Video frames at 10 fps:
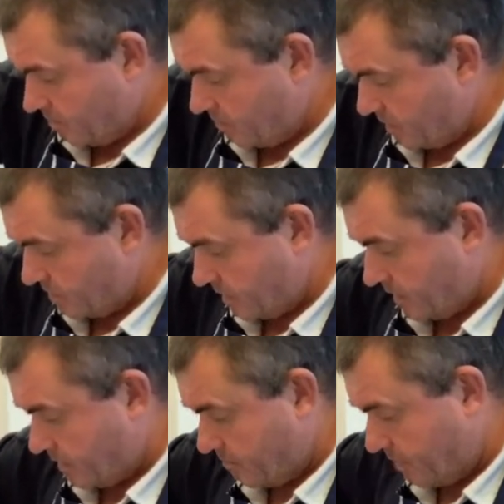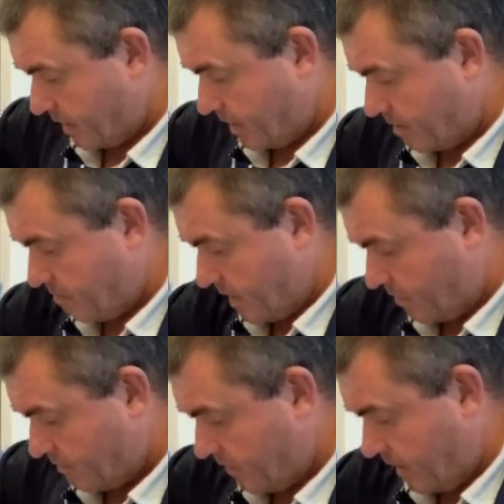silicone baking mat
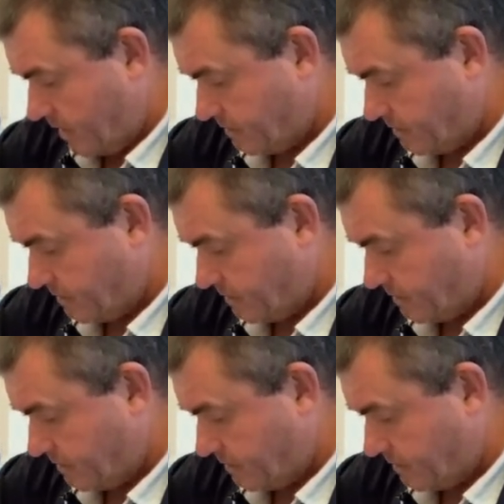on there.